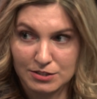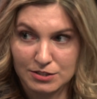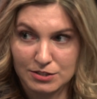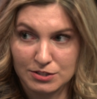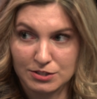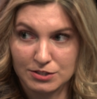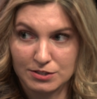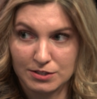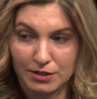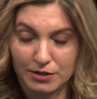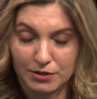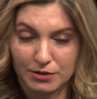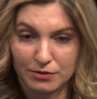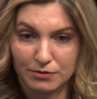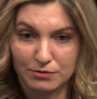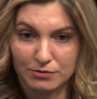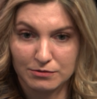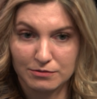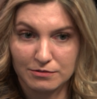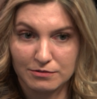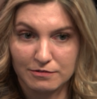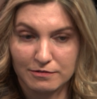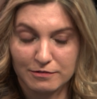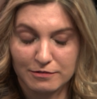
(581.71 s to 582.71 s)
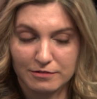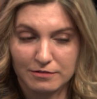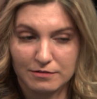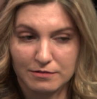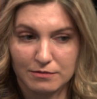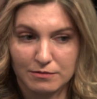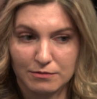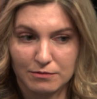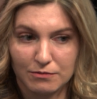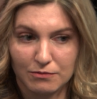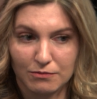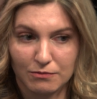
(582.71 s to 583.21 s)
So
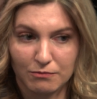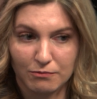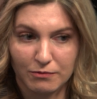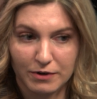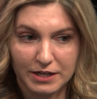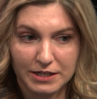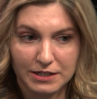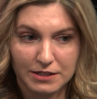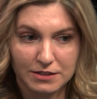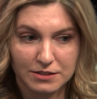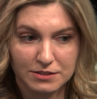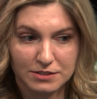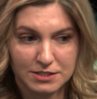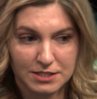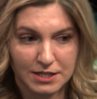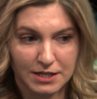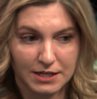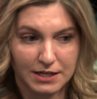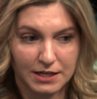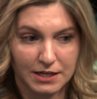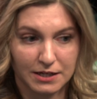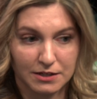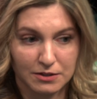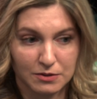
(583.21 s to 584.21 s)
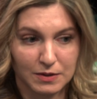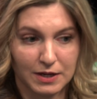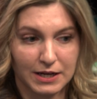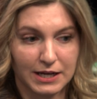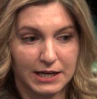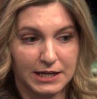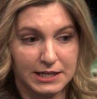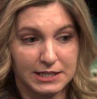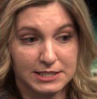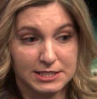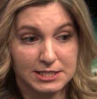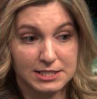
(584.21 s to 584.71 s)
when you're saying,
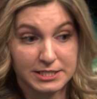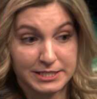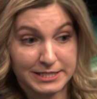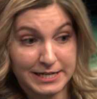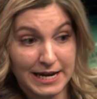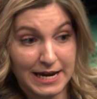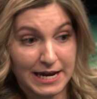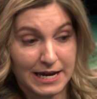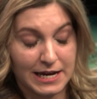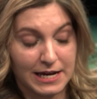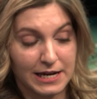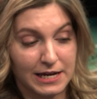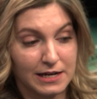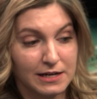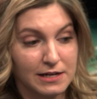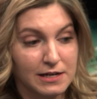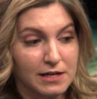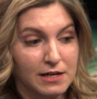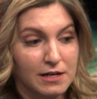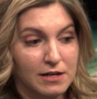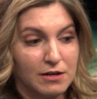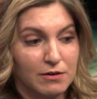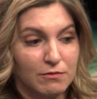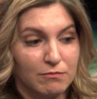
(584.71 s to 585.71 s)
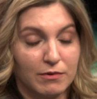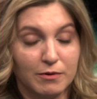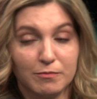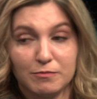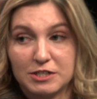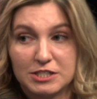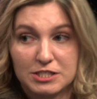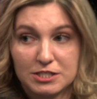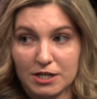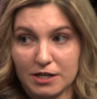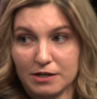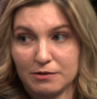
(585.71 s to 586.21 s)
okay, stay, when
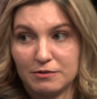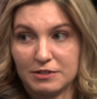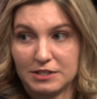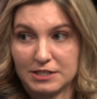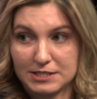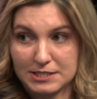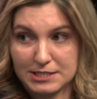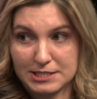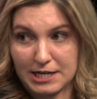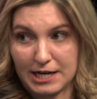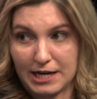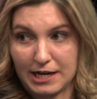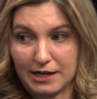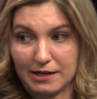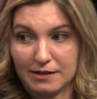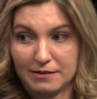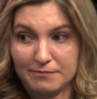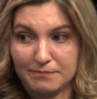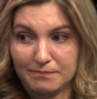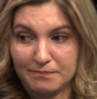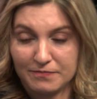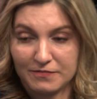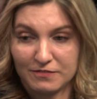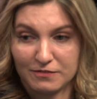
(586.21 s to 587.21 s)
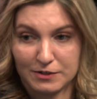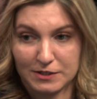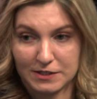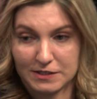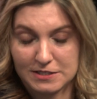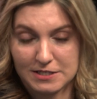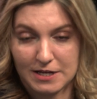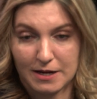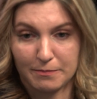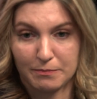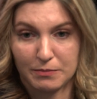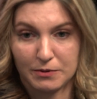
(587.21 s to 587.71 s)
we start with a stay, for
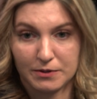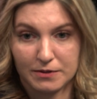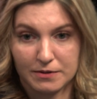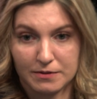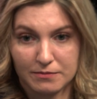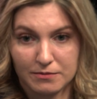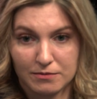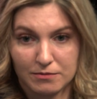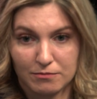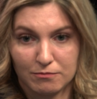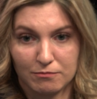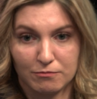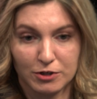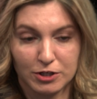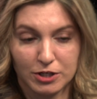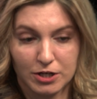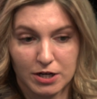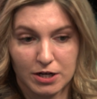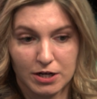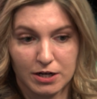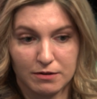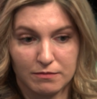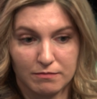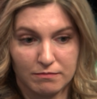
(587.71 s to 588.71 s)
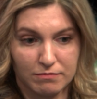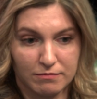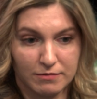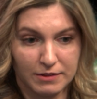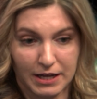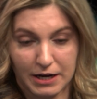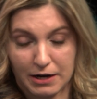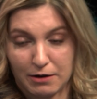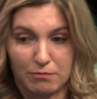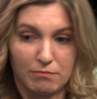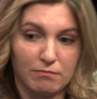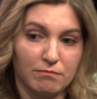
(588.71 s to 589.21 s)
example, we're not
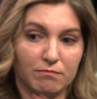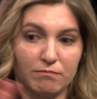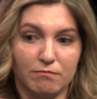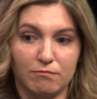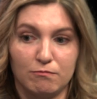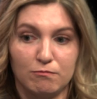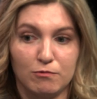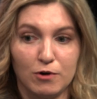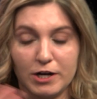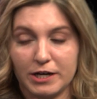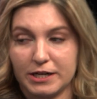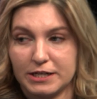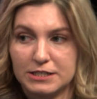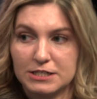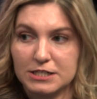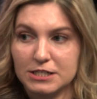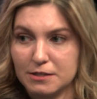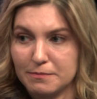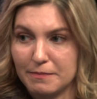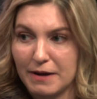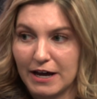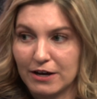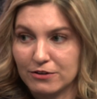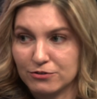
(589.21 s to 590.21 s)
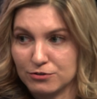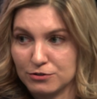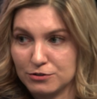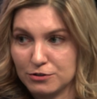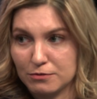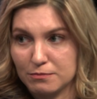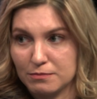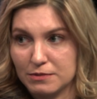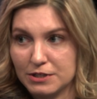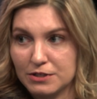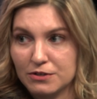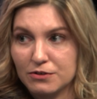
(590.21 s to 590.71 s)
like walking to the
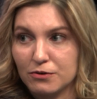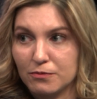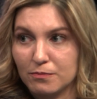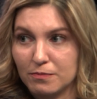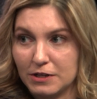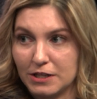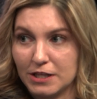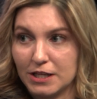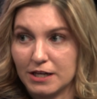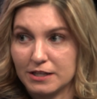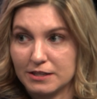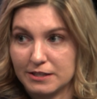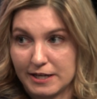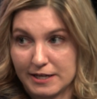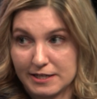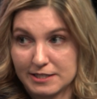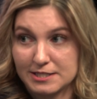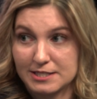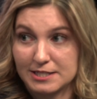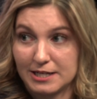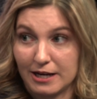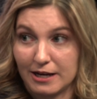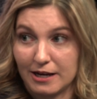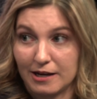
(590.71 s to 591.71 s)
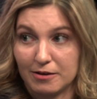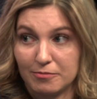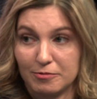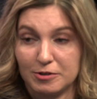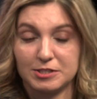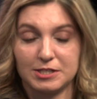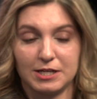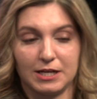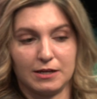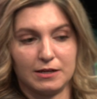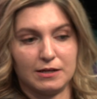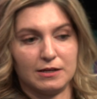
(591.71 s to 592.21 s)
bathroom and hoping that they stay. We're
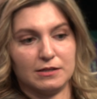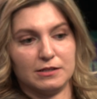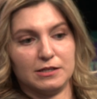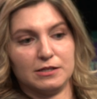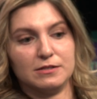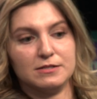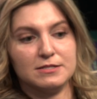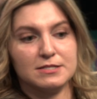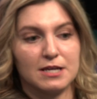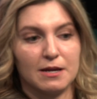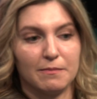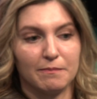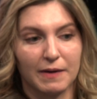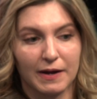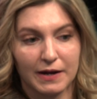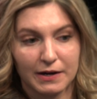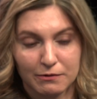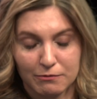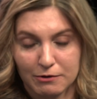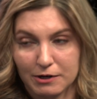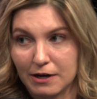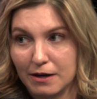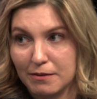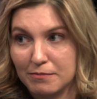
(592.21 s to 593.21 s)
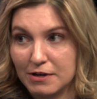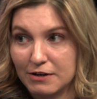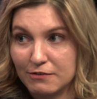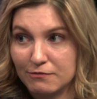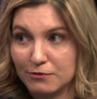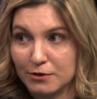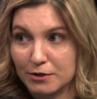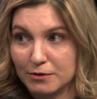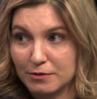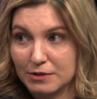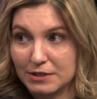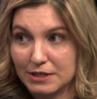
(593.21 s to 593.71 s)
taking a little step back, we're coming
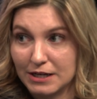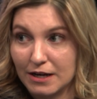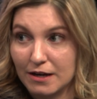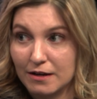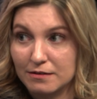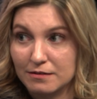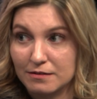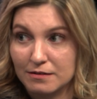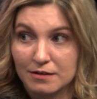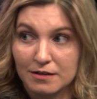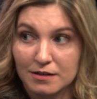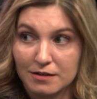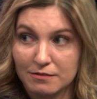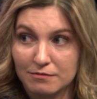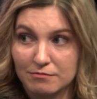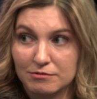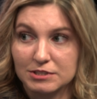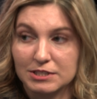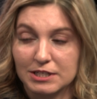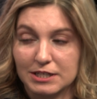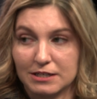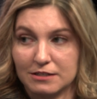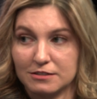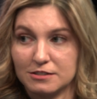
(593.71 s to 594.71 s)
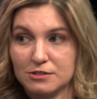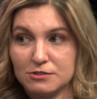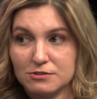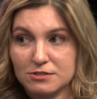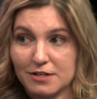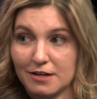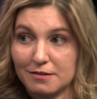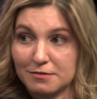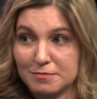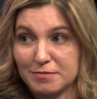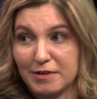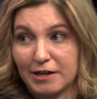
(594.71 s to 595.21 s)
forward again. We're taking 2
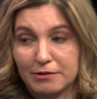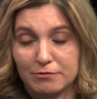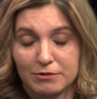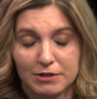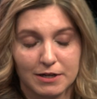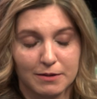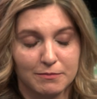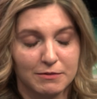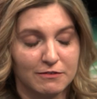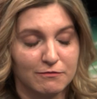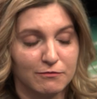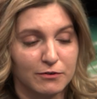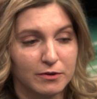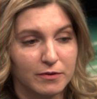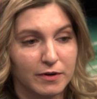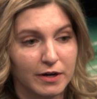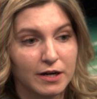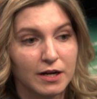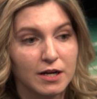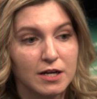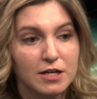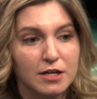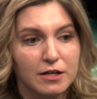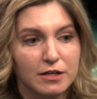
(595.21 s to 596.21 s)
steps back, we're coming forward.